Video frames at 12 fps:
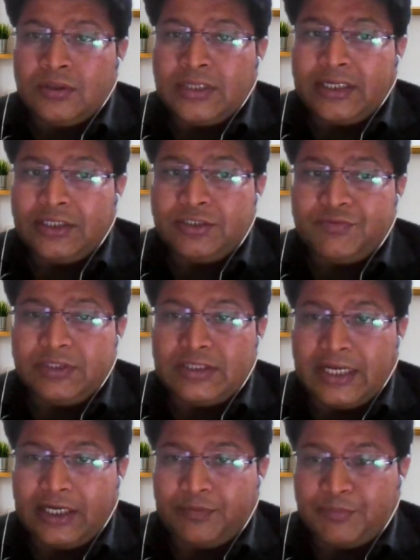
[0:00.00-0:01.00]
That is with
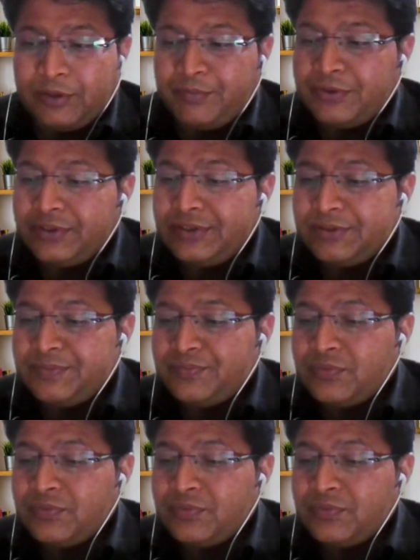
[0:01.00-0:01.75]
that purpose.